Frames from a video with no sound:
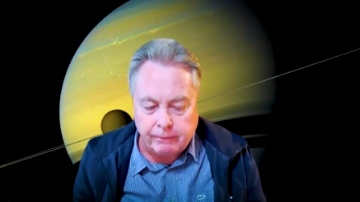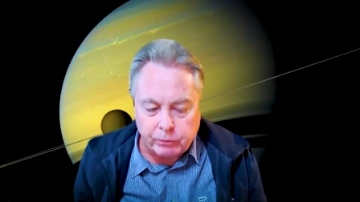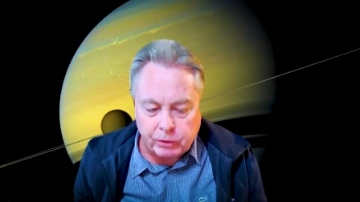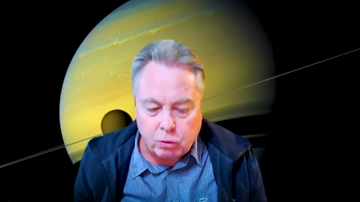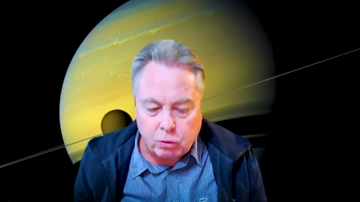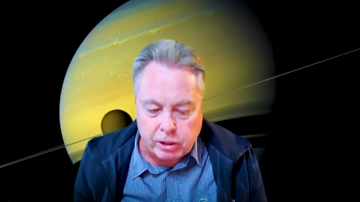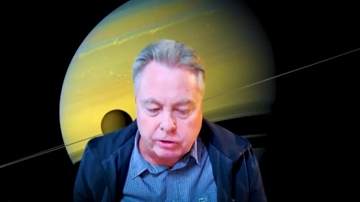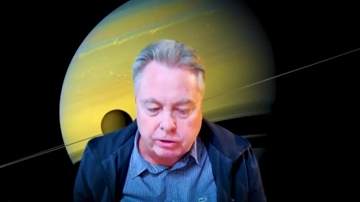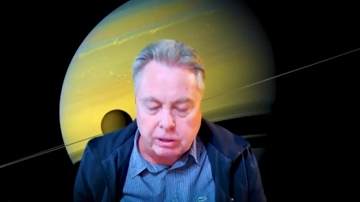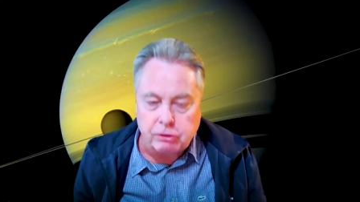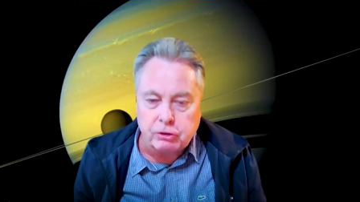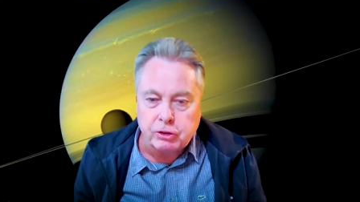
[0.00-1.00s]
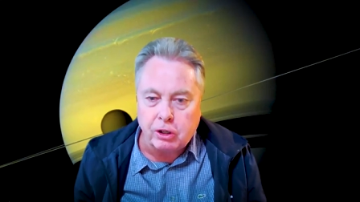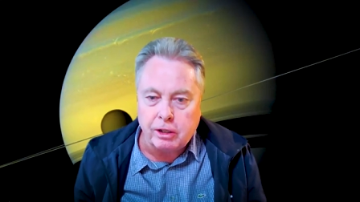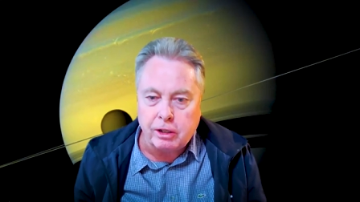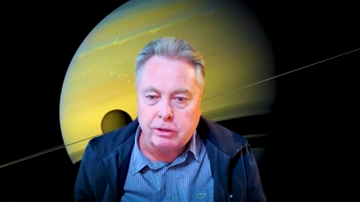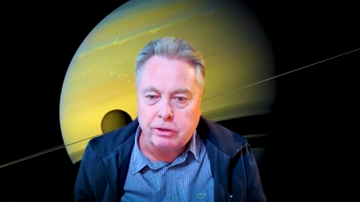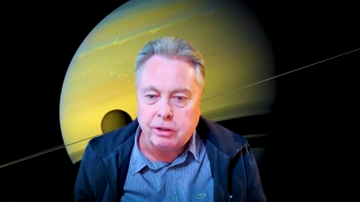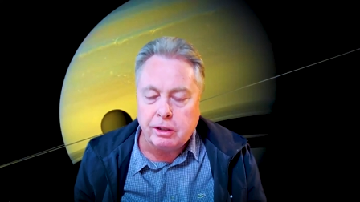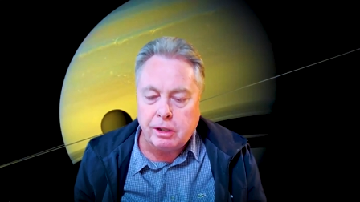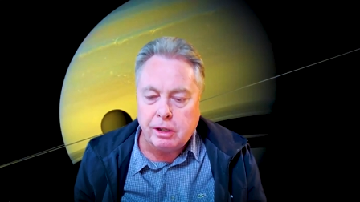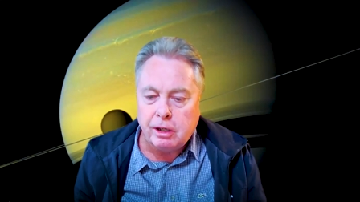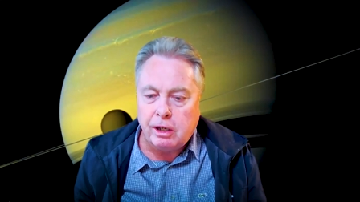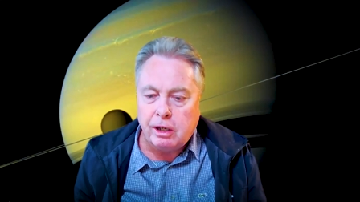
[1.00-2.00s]
question in science
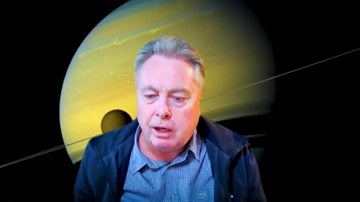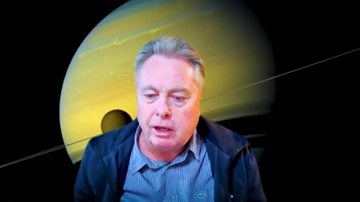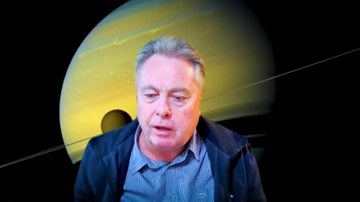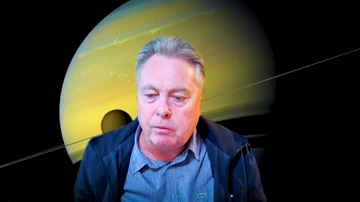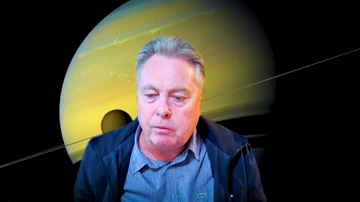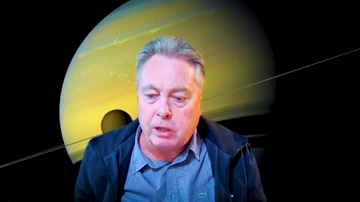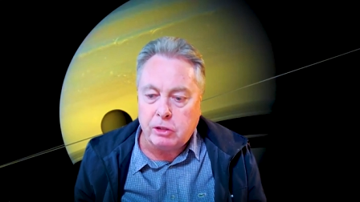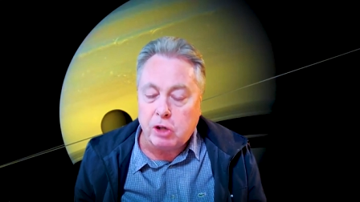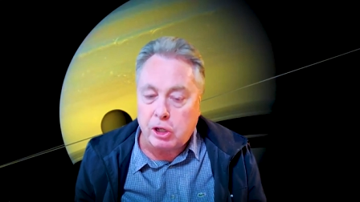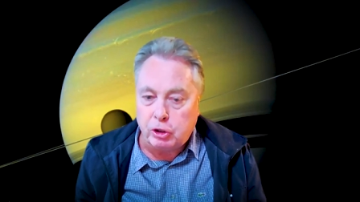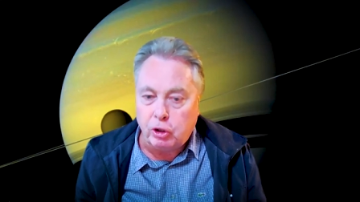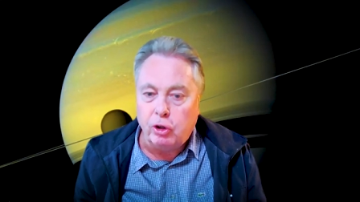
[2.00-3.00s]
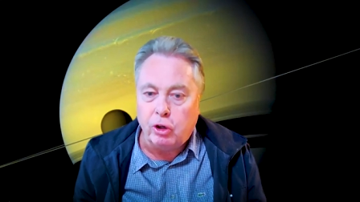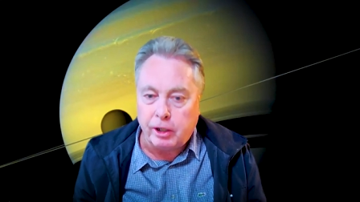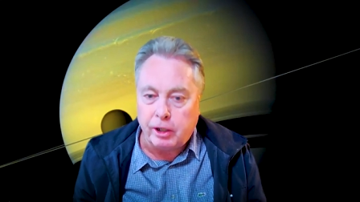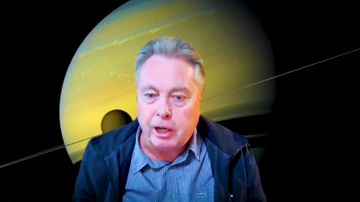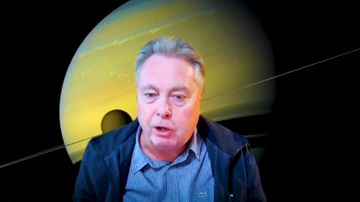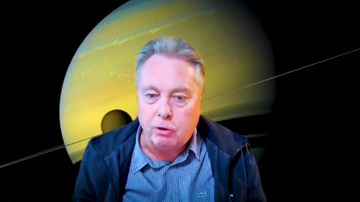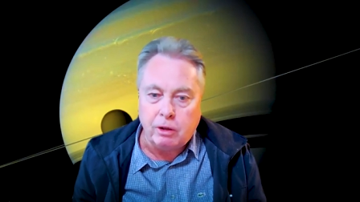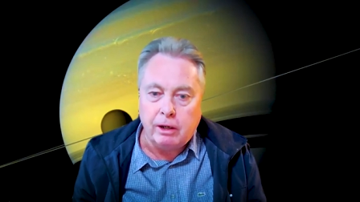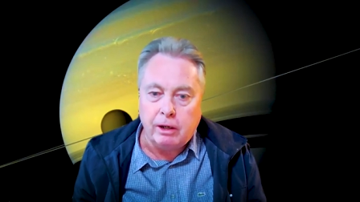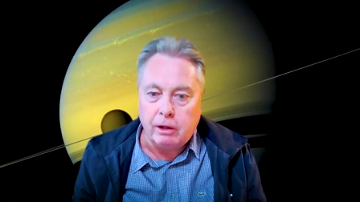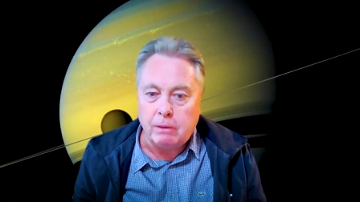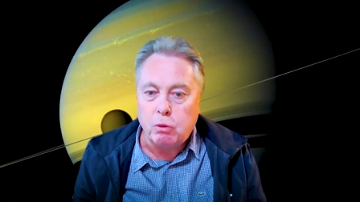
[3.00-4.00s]
um, is I do not know, and
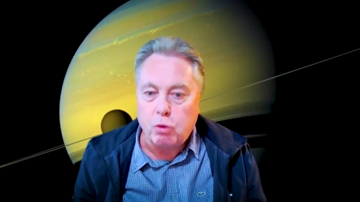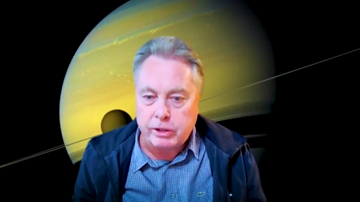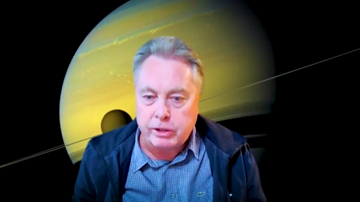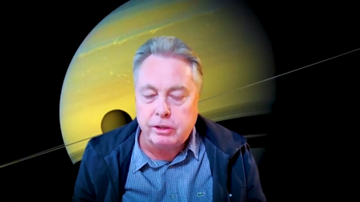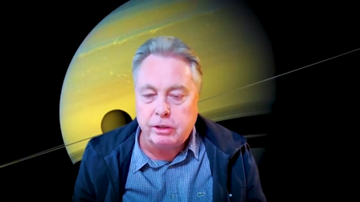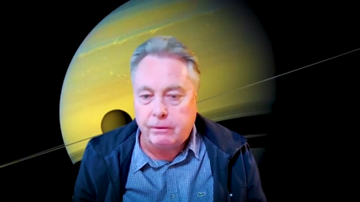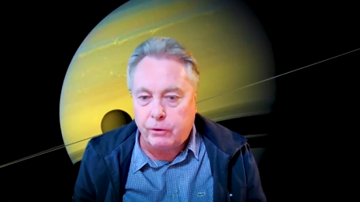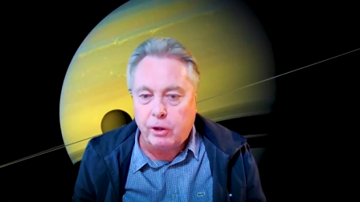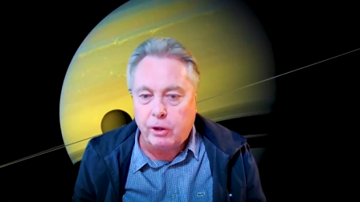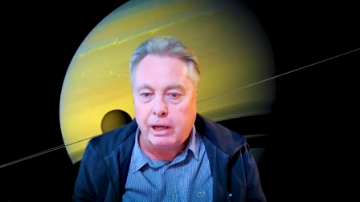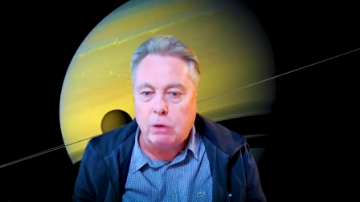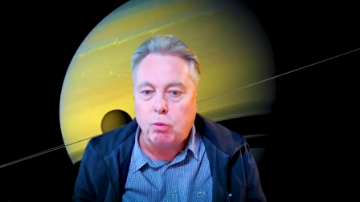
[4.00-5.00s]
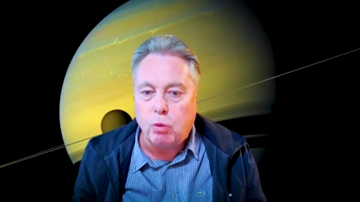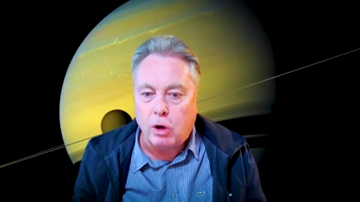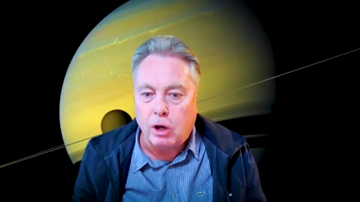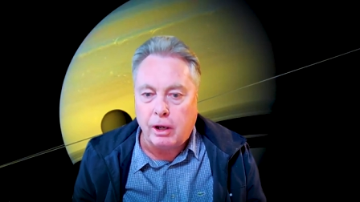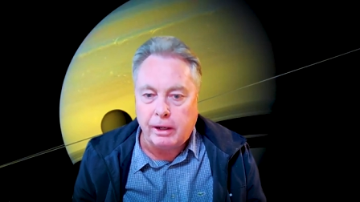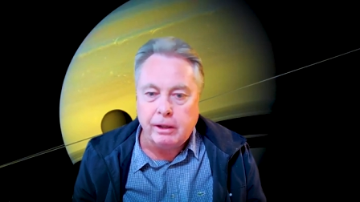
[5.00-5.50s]
I'm questing to find out why.